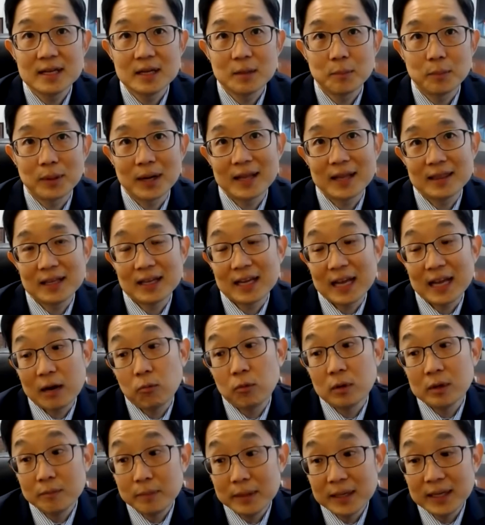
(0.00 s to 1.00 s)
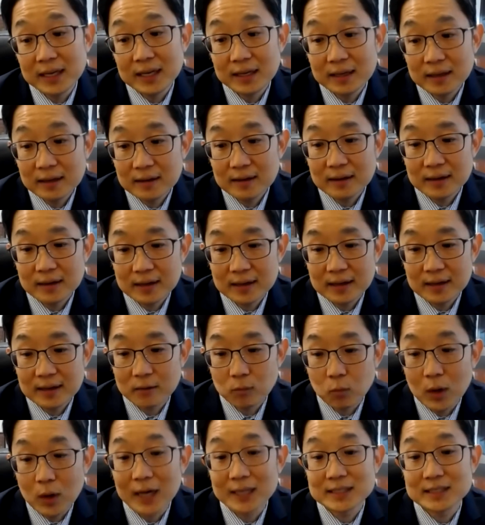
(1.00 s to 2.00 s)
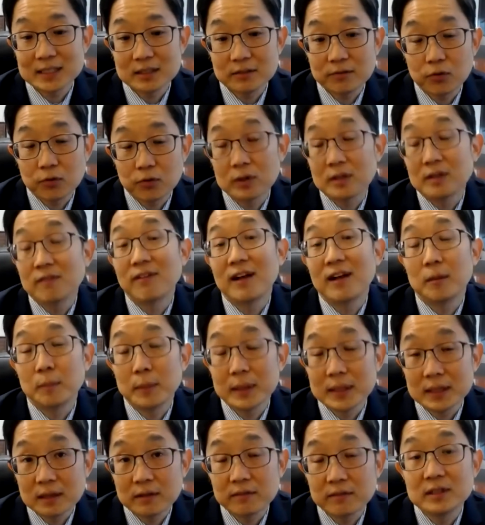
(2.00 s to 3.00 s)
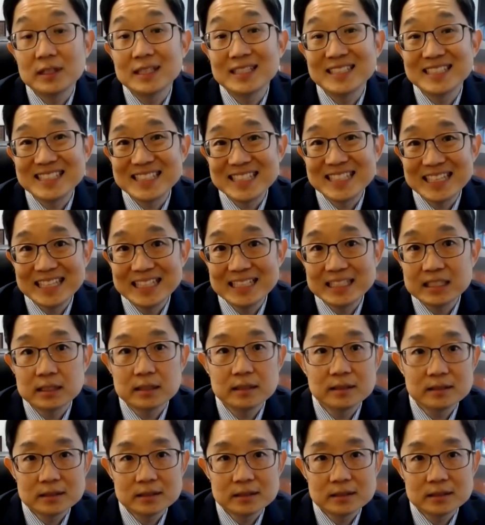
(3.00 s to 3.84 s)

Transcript: But I think I would be uh, watching for development of disease.